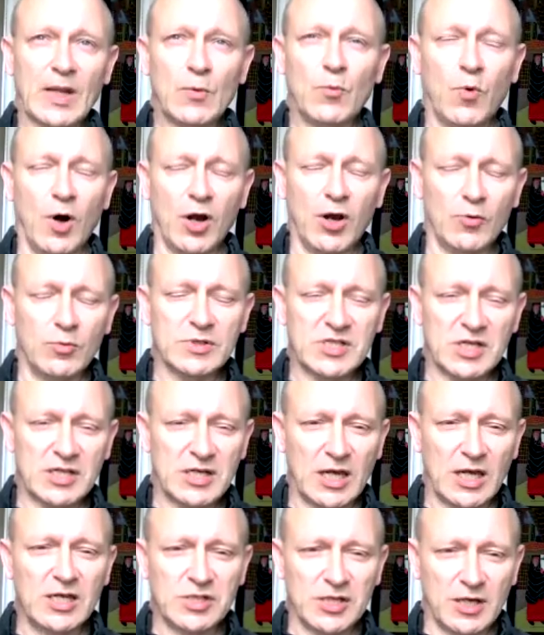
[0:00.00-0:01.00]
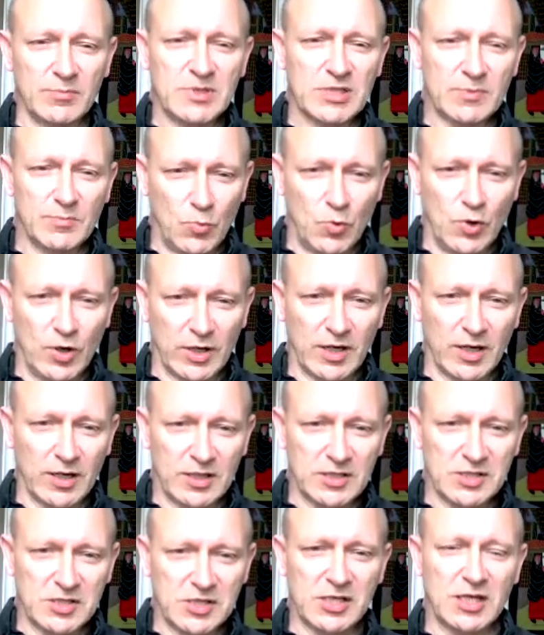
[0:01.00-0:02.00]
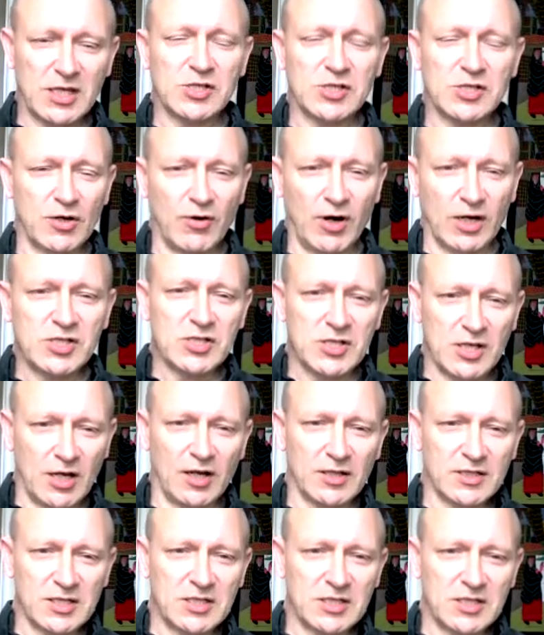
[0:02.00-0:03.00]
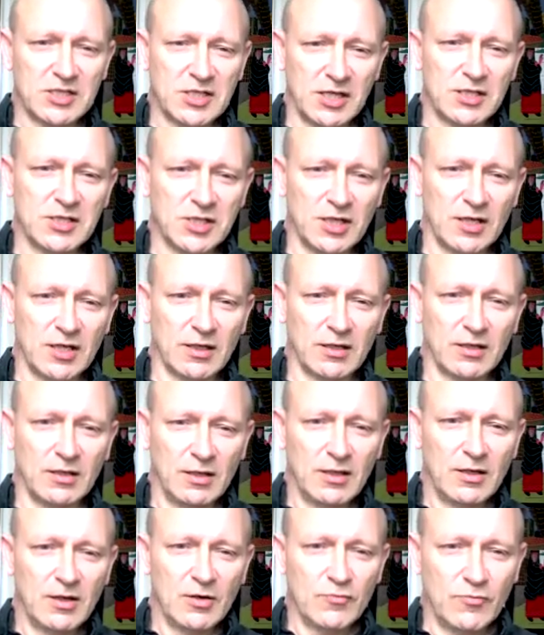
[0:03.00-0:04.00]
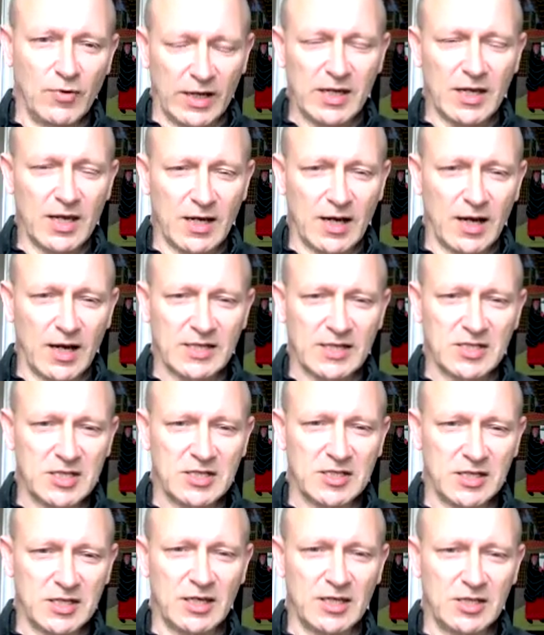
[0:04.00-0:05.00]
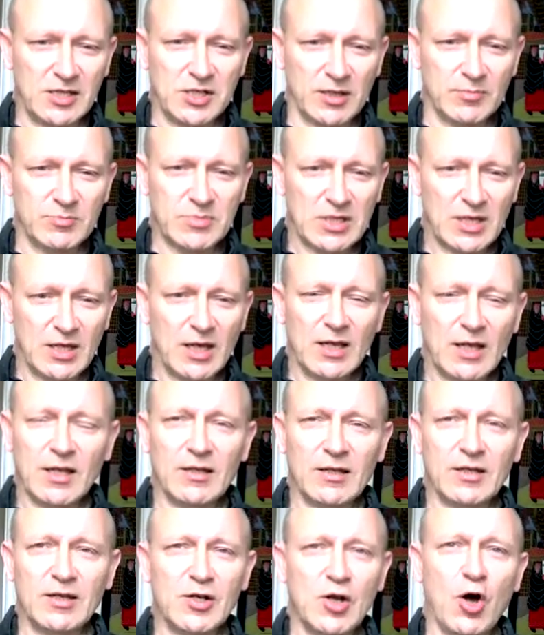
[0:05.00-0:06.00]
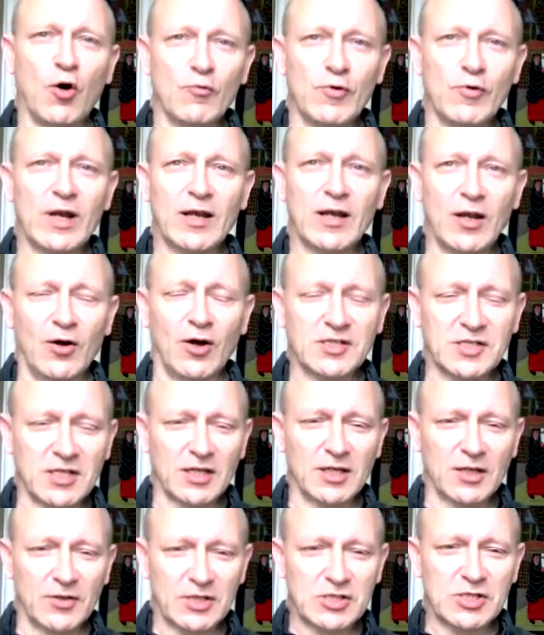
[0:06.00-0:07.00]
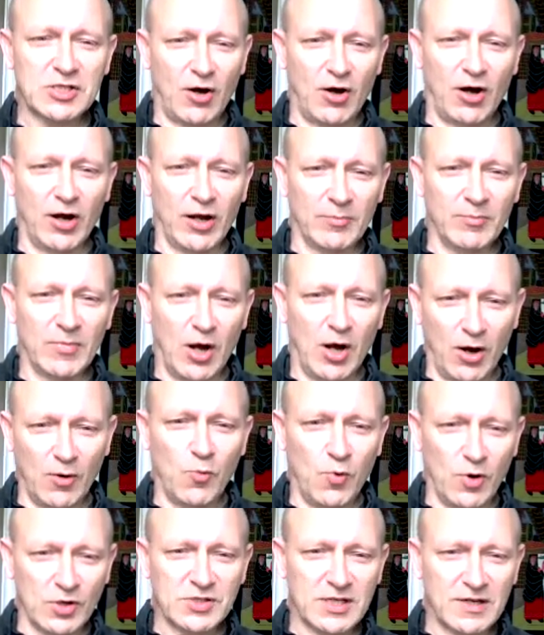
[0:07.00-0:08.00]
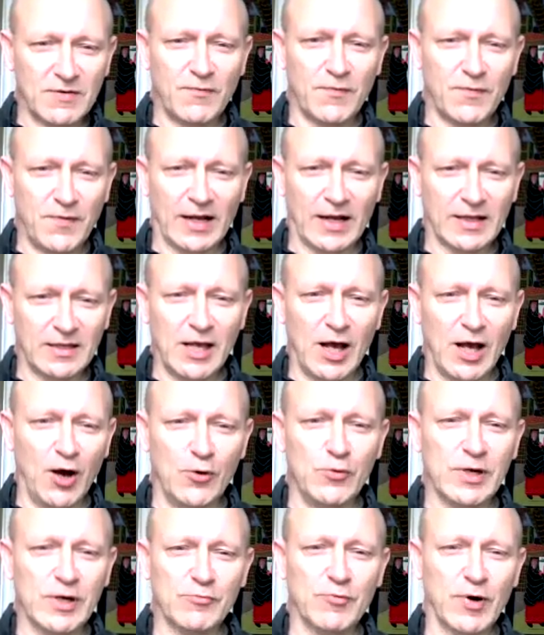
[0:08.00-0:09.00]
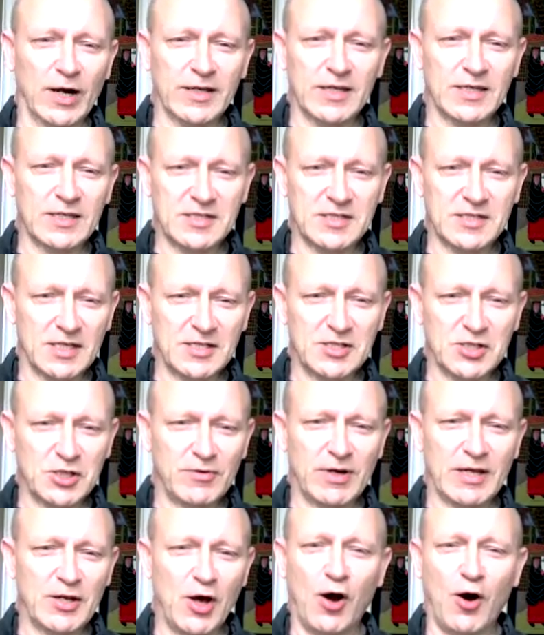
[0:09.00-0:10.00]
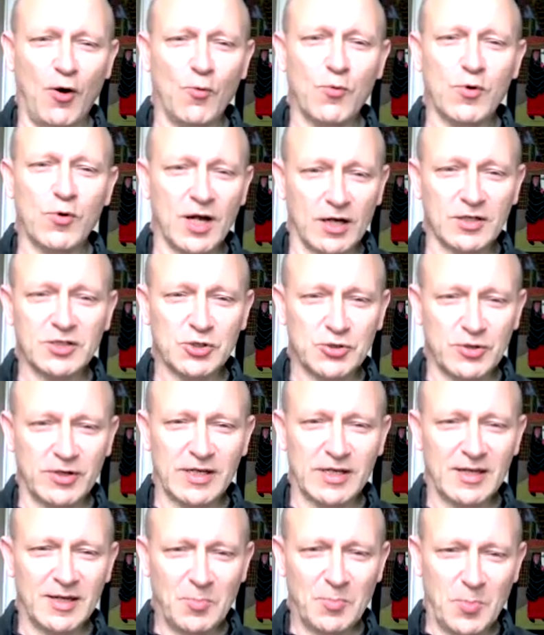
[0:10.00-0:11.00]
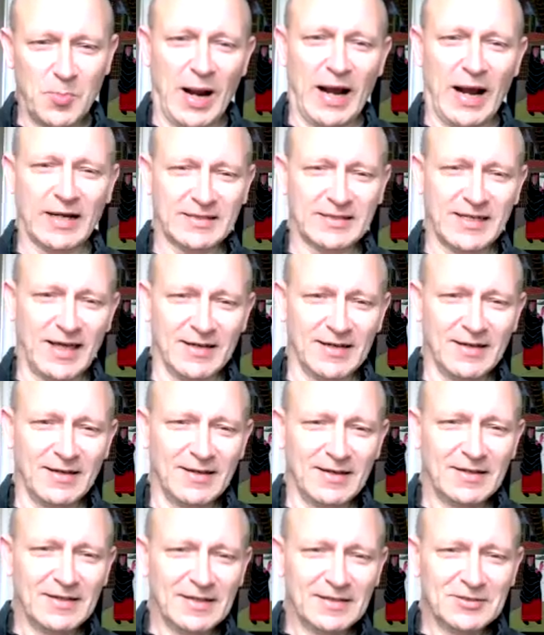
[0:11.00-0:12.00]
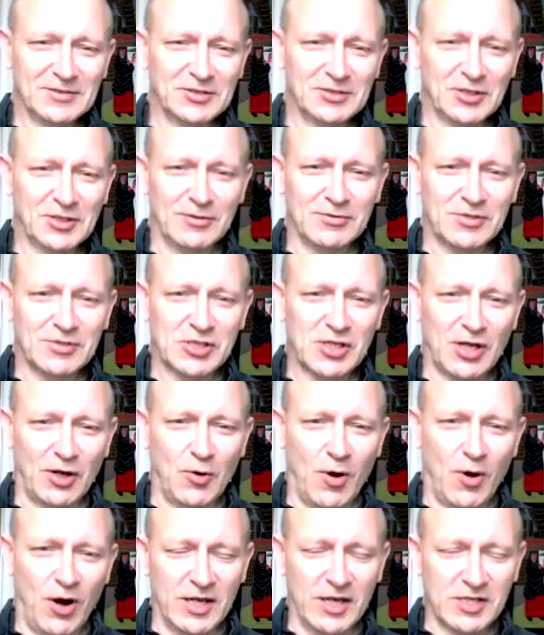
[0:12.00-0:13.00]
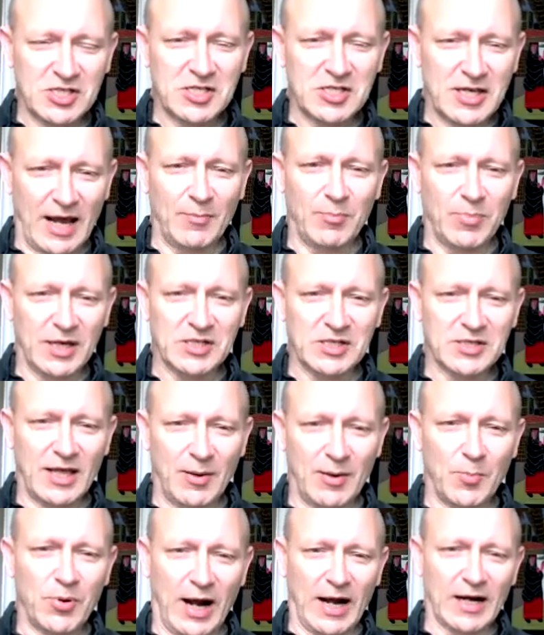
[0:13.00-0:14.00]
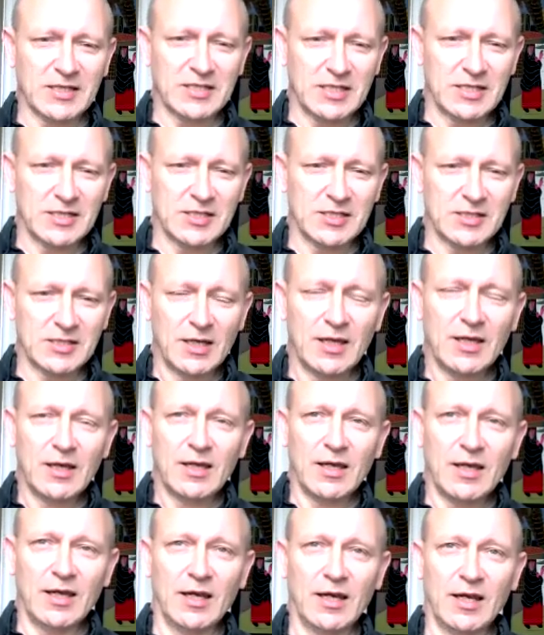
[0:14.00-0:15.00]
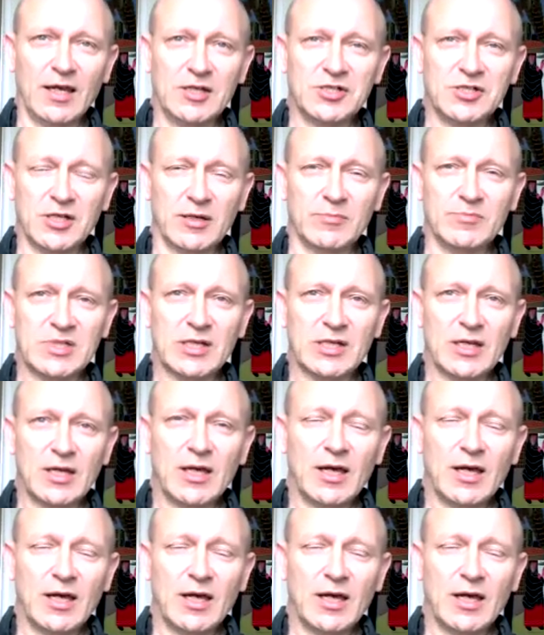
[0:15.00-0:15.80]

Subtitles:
while I was in Egypt working as a teacher, I started teaching Reiki classes in Egypt, not realizing at the time that I was, in fact, the only Reiki teacher in the whole country back then. So I established that practice in Egypt,